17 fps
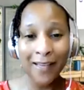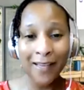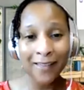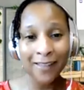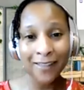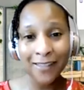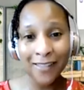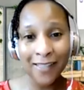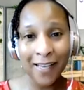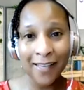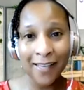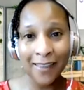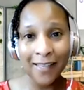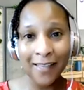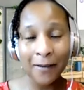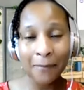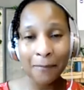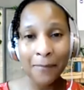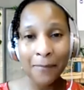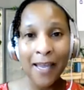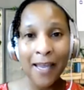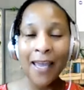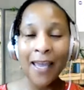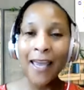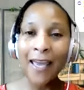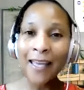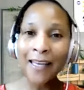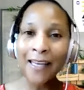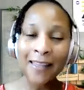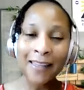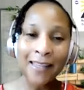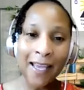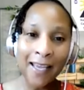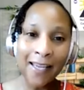looks like them. And
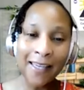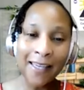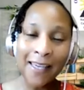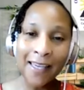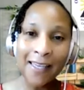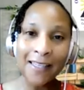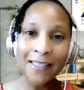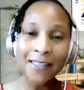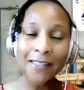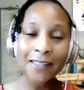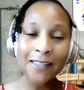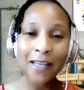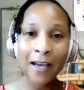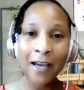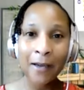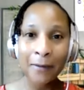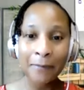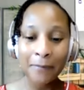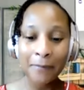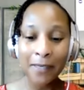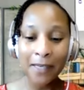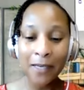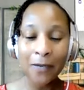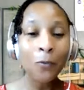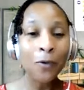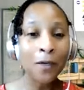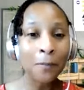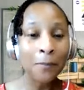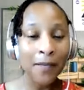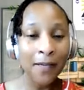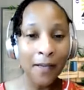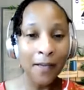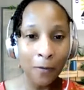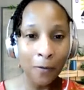in that case, um, it would have
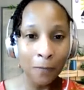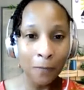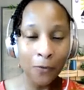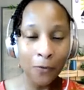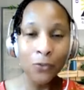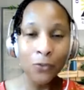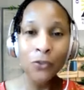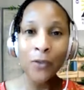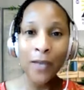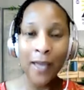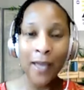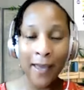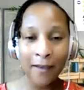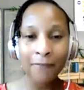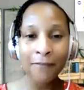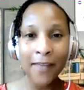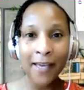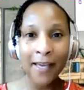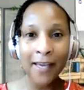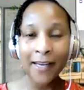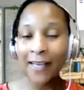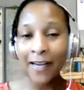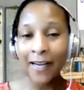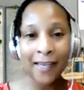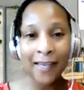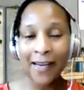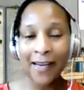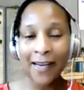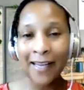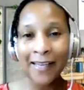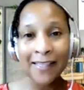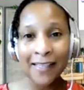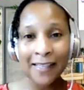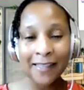been helpful to have that. And I, and I
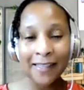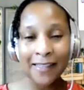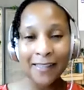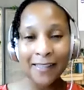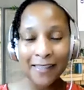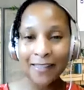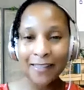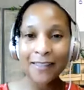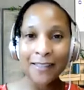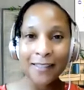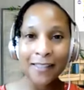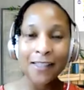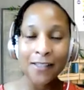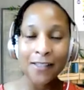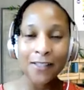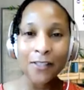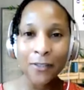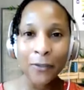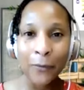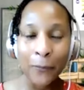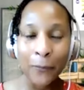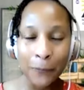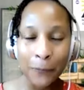didn't. So.